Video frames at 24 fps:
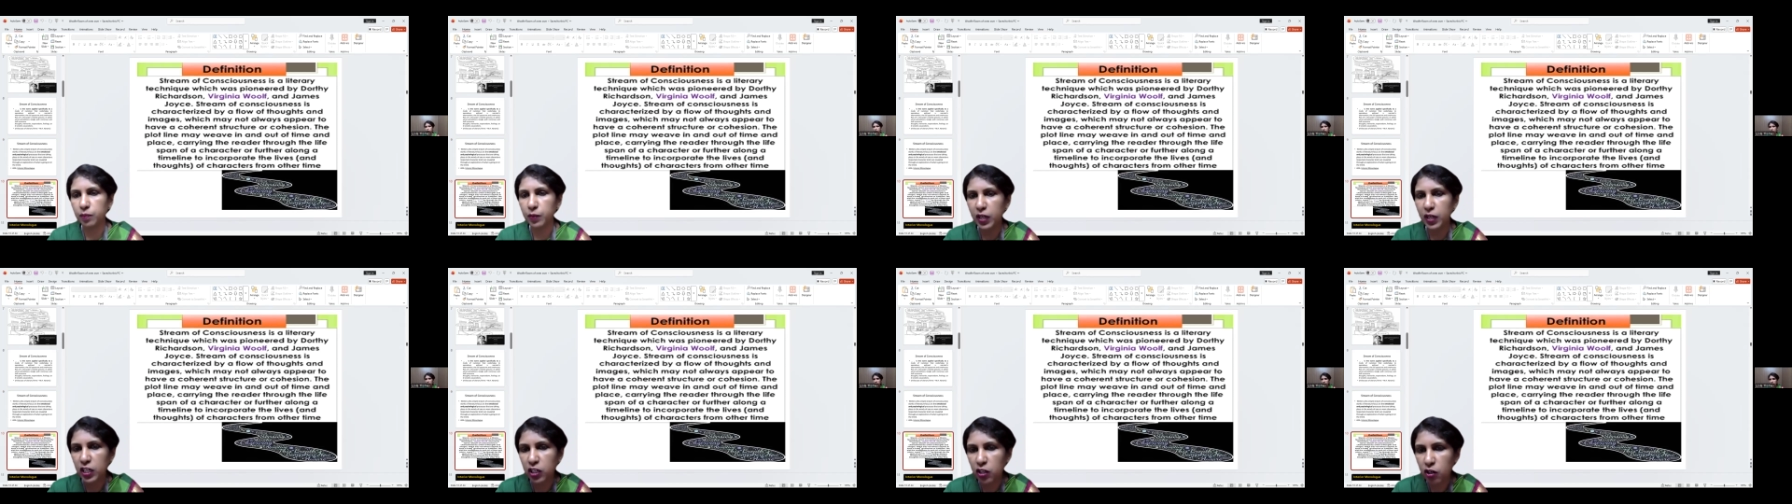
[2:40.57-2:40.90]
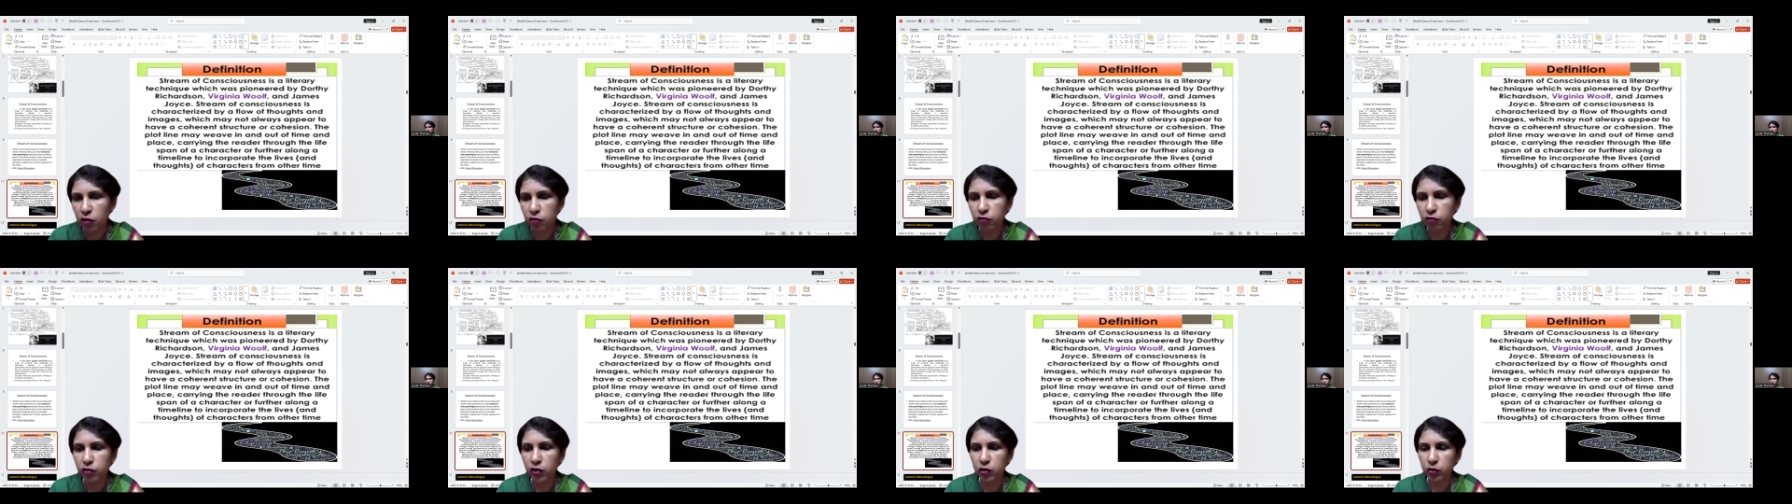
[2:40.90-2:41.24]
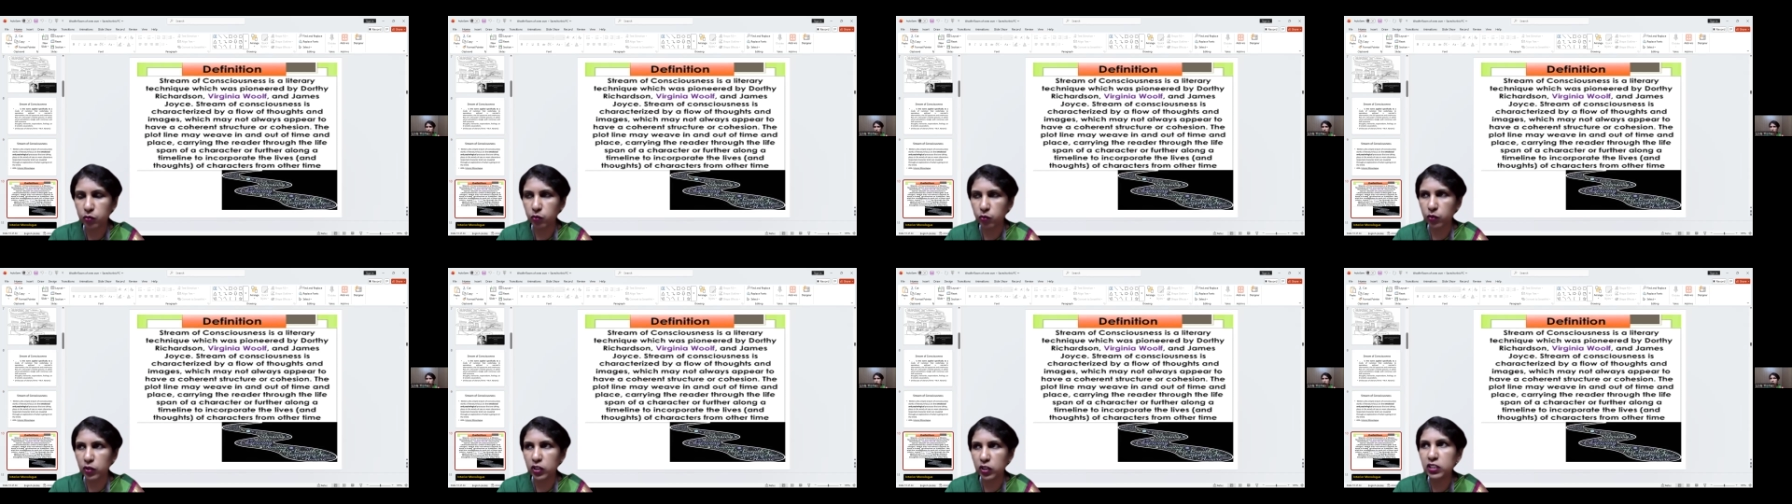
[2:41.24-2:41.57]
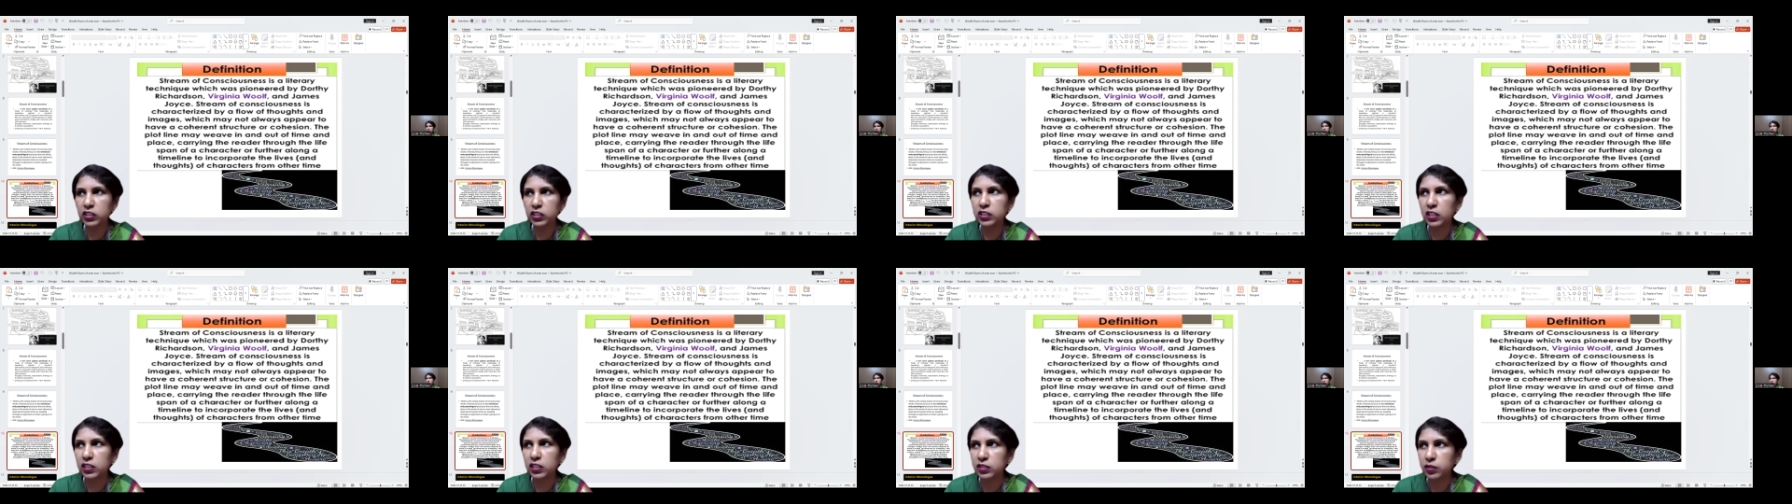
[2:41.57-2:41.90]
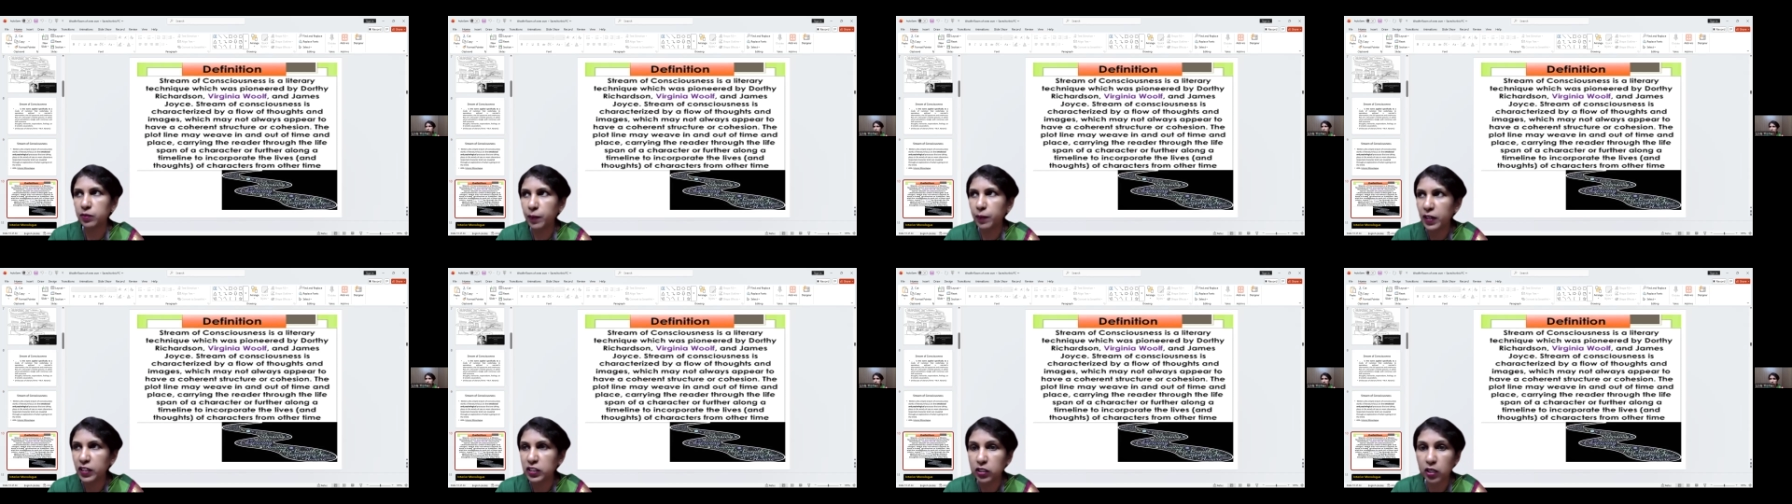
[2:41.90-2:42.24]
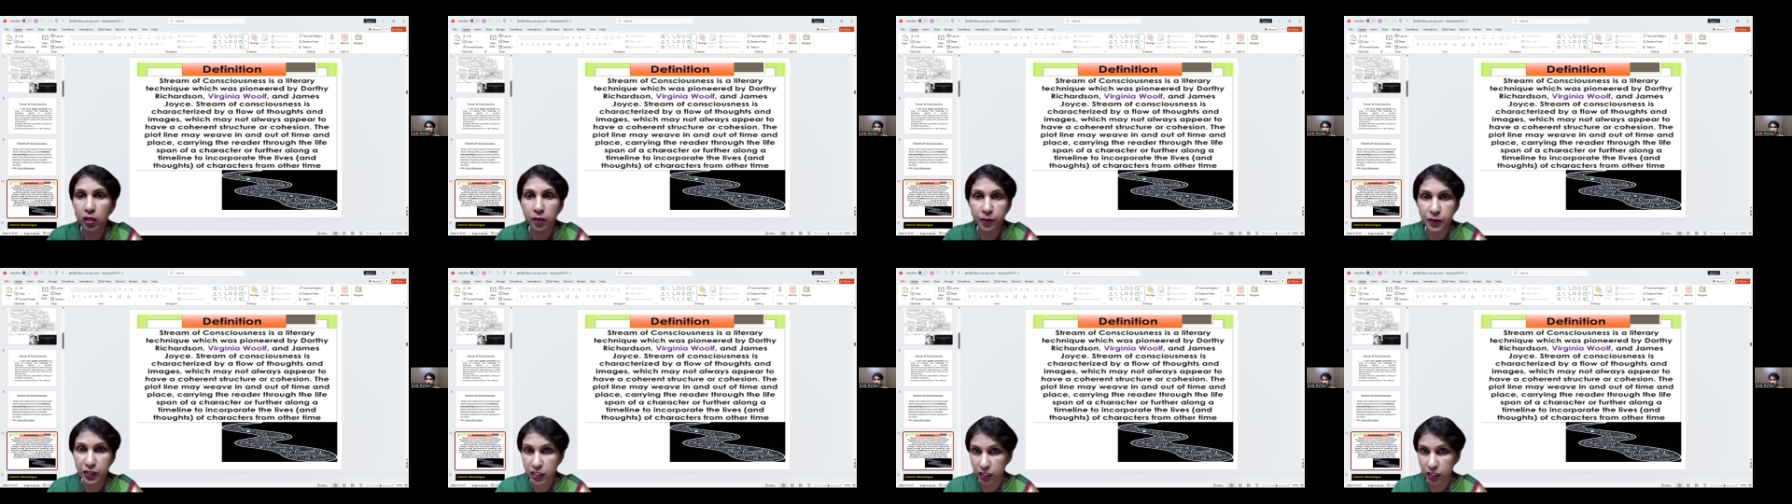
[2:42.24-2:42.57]
many of her works,
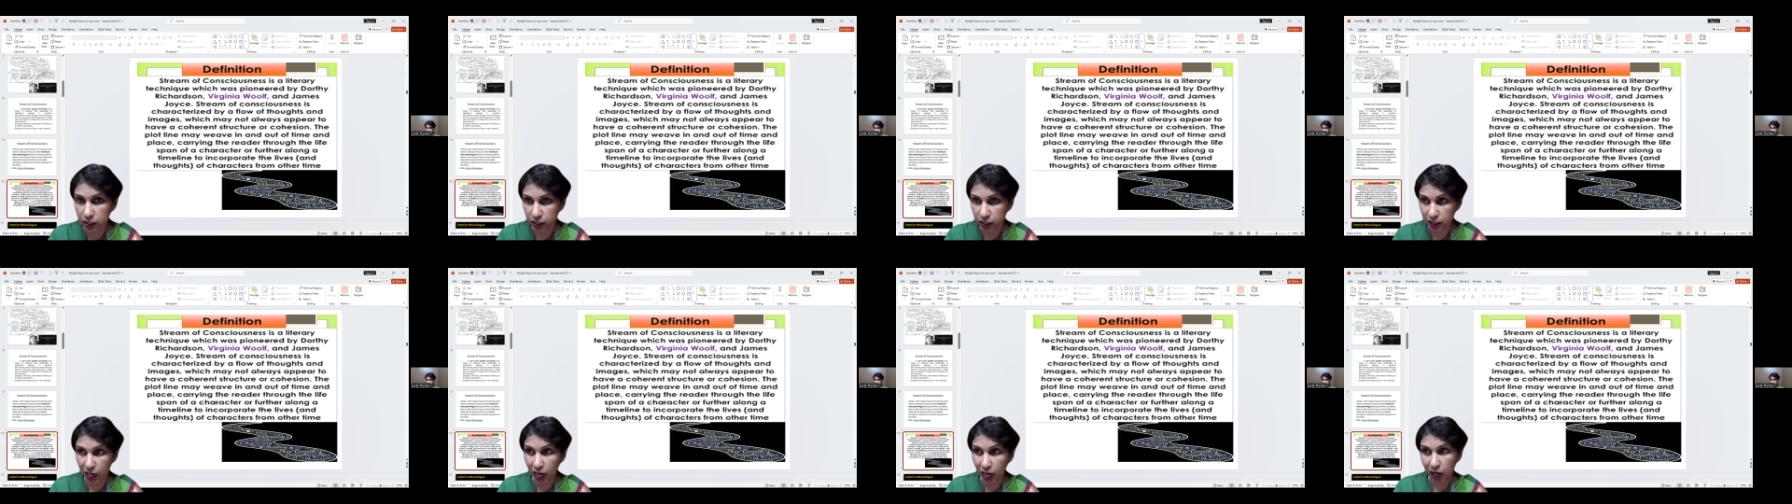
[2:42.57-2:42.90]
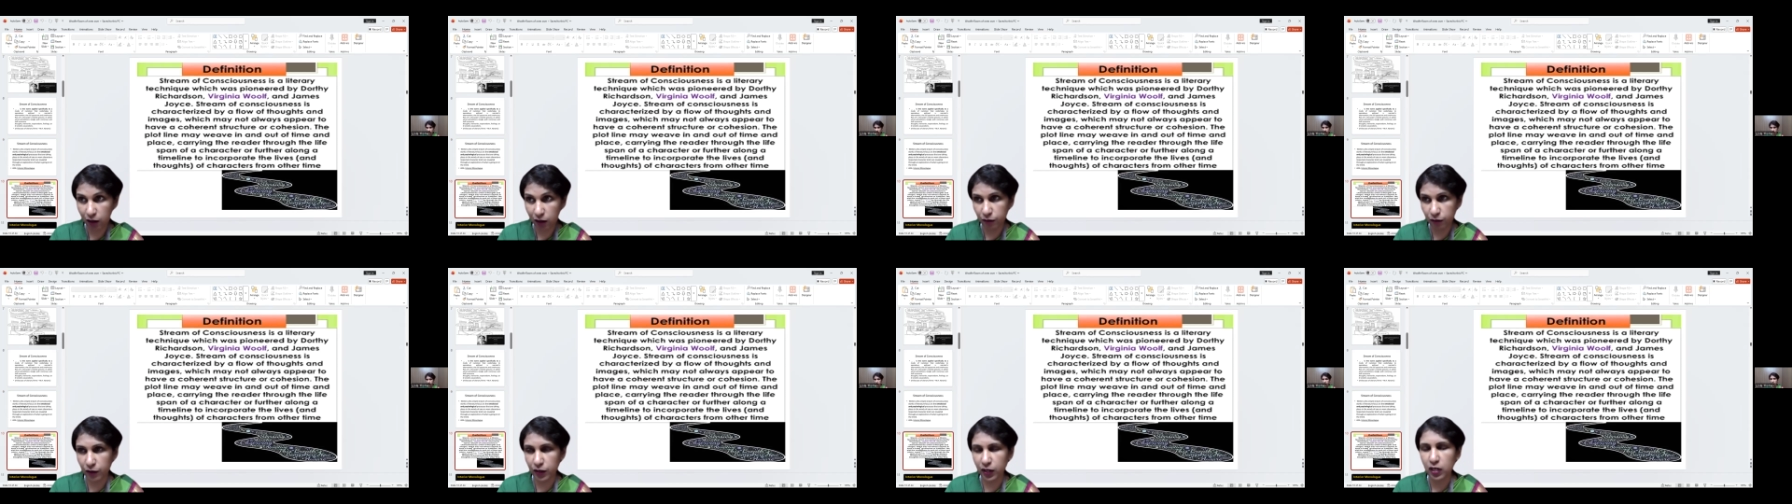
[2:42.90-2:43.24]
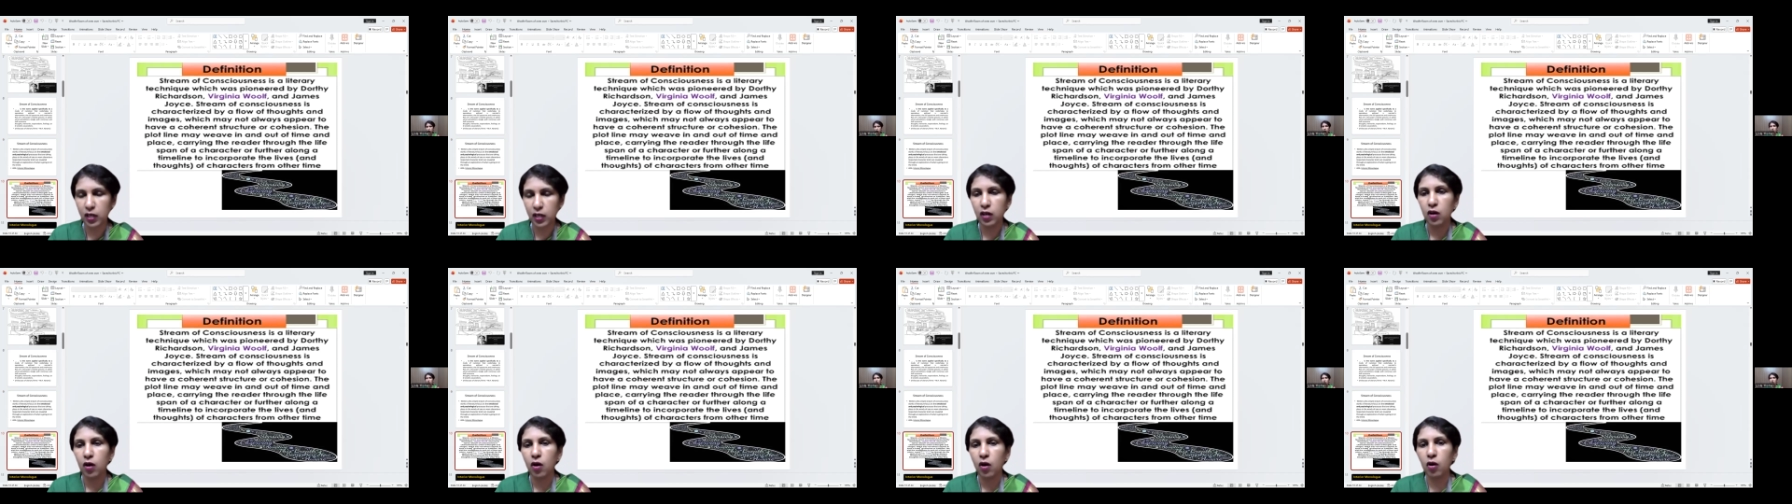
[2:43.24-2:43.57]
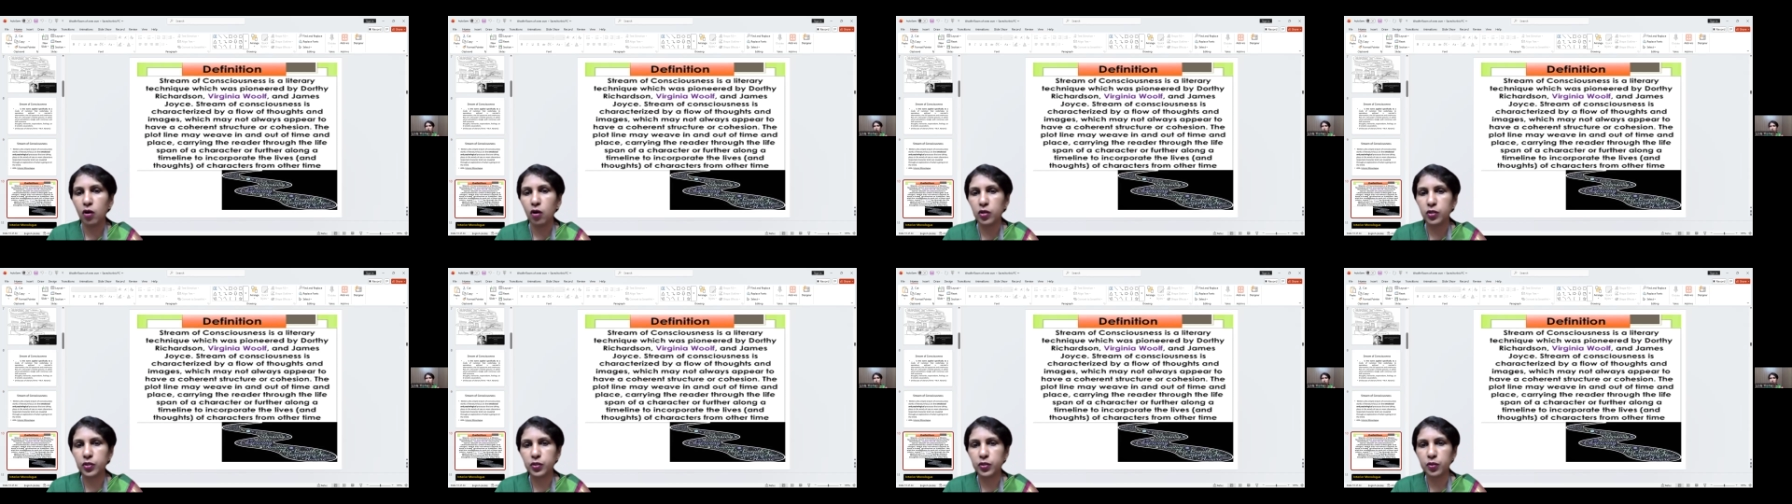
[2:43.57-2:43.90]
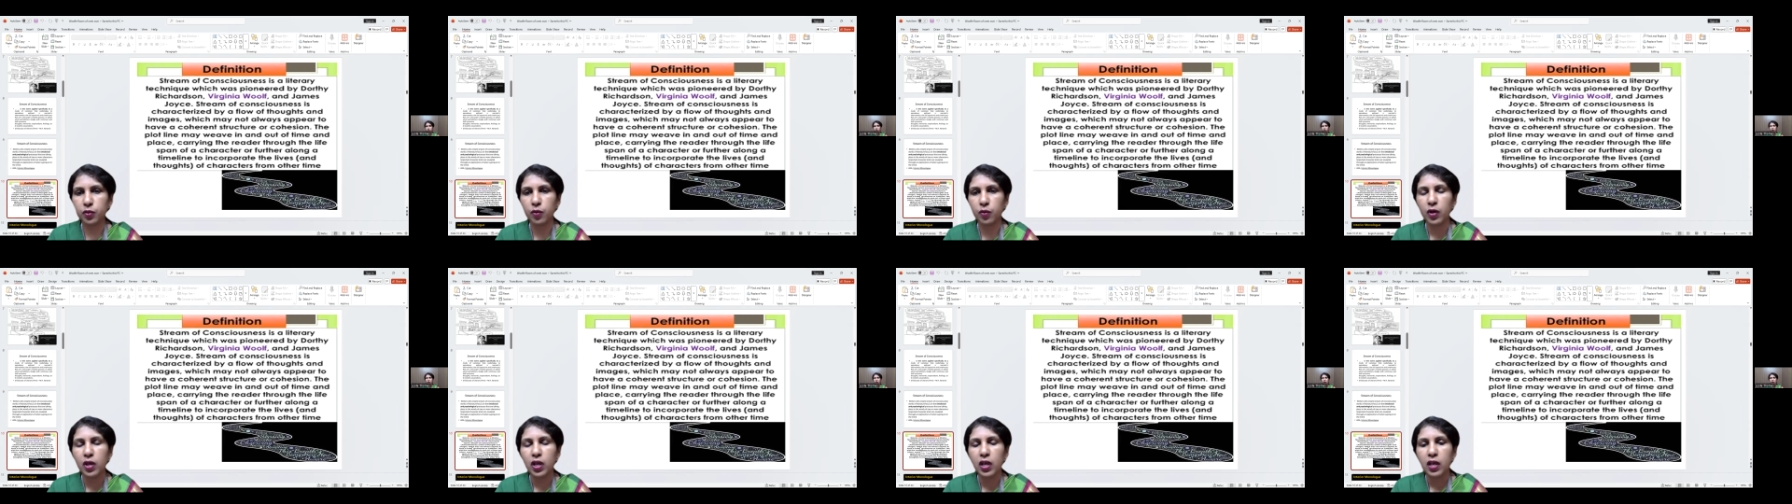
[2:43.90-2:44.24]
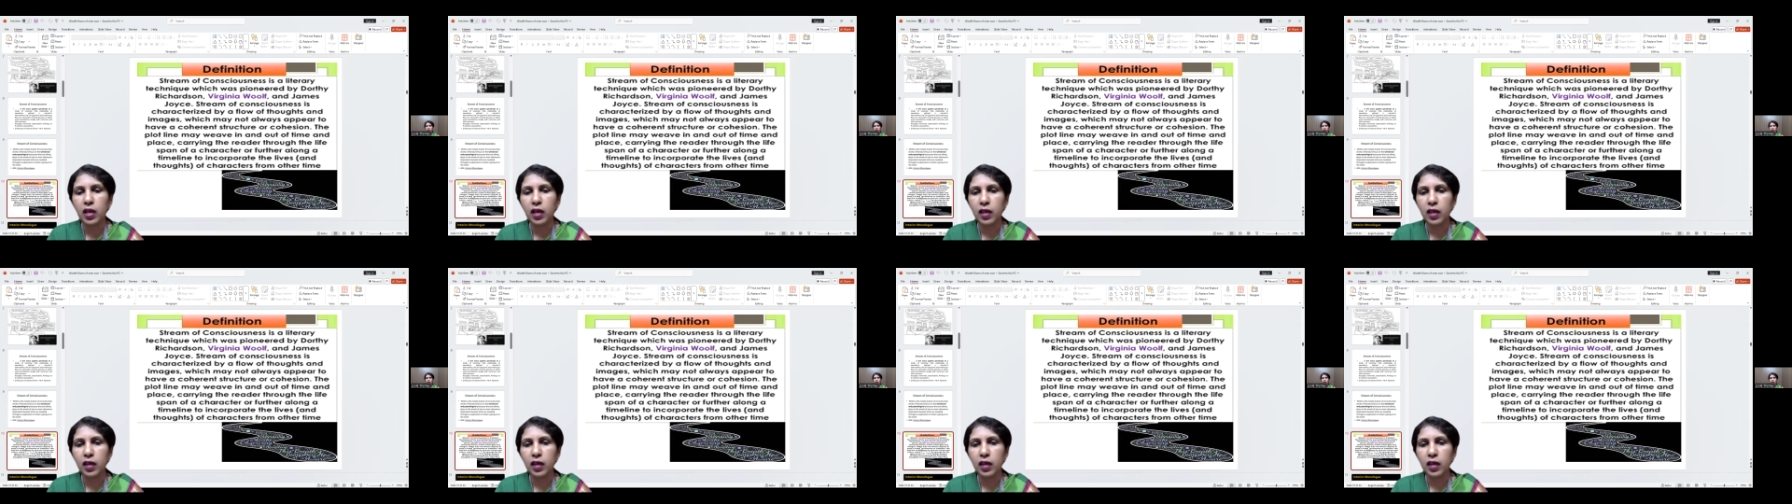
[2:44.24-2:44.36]
especially Mrs. Dalloway also.